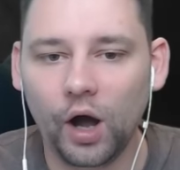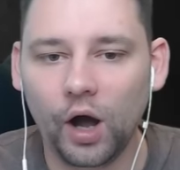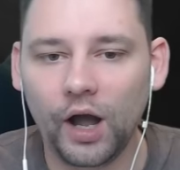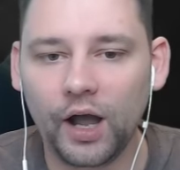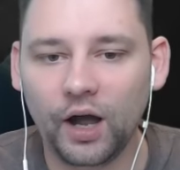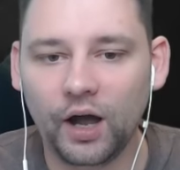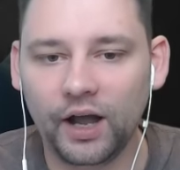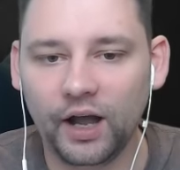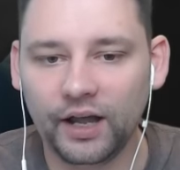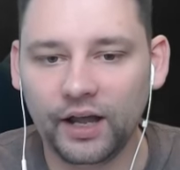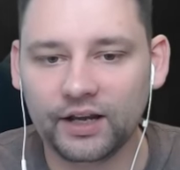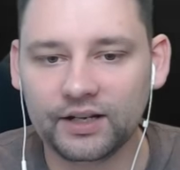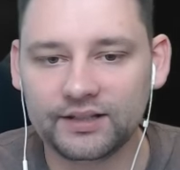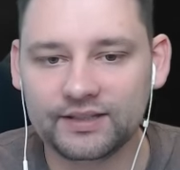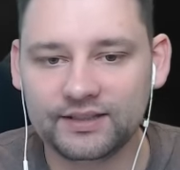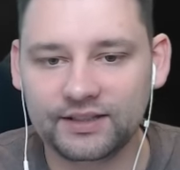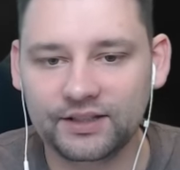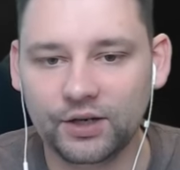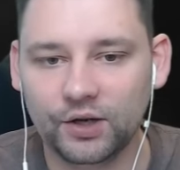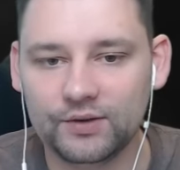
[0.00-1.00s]
I
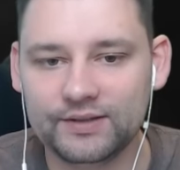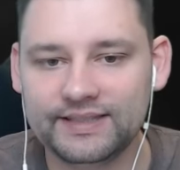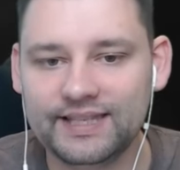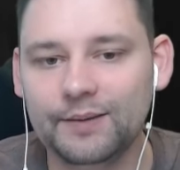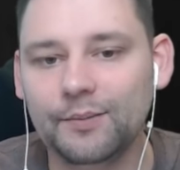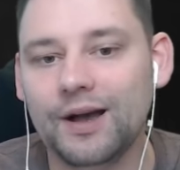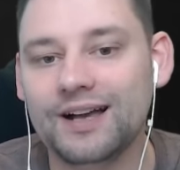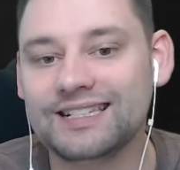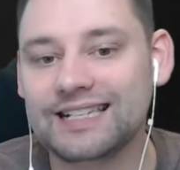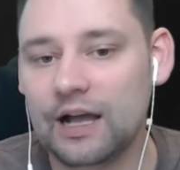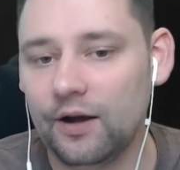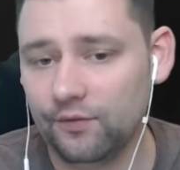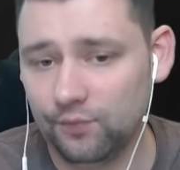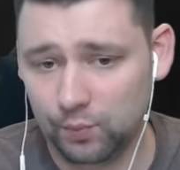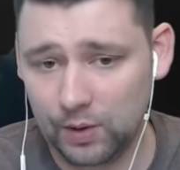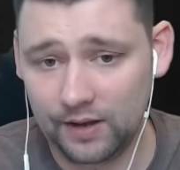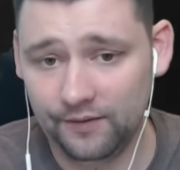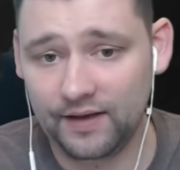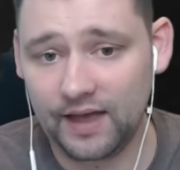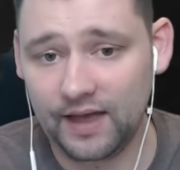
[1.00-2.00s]
could, you know, see
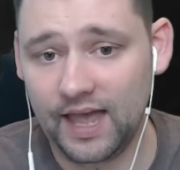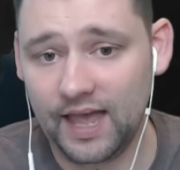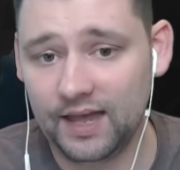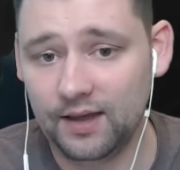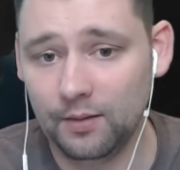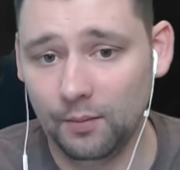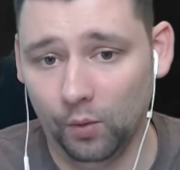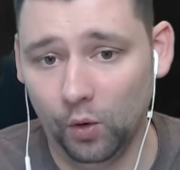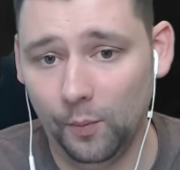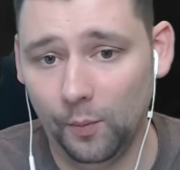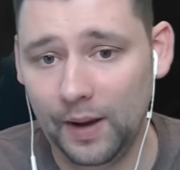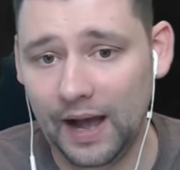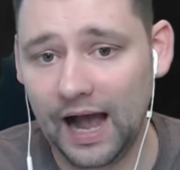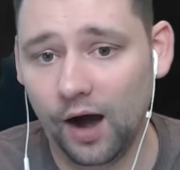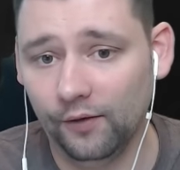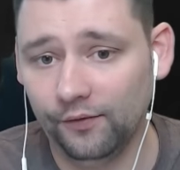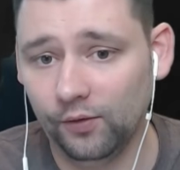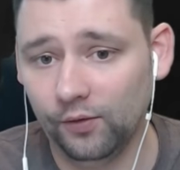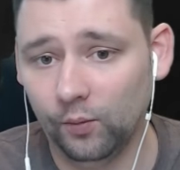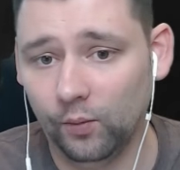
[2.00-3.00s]
myself with a more
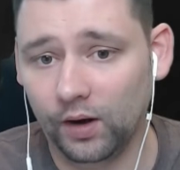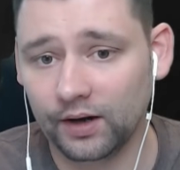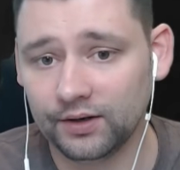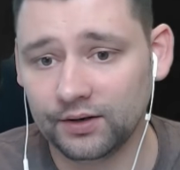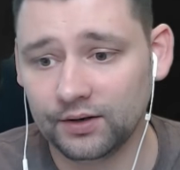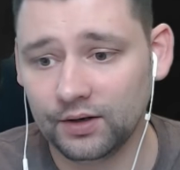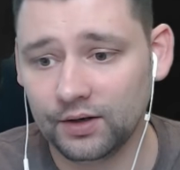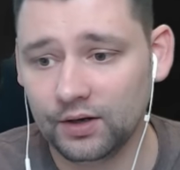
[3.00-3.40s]
powerful one.